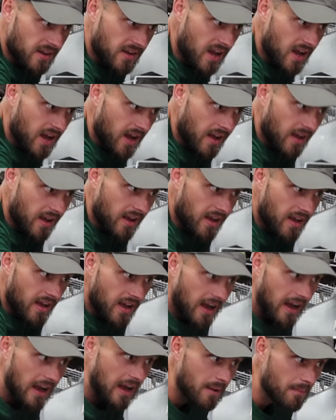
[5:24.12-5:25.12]
nut,
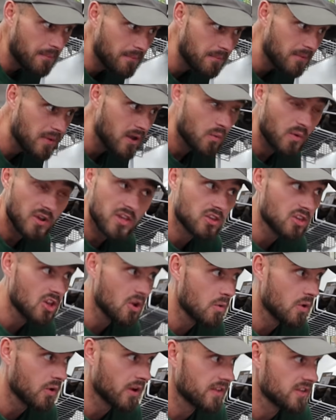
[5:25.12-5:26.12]
when you
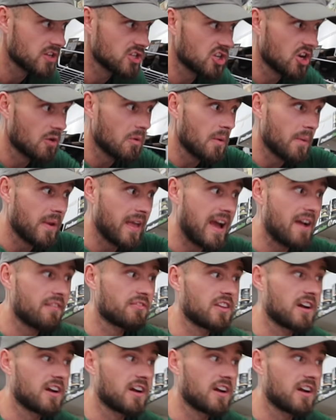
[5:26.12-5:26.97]
do walk in the shop, what we have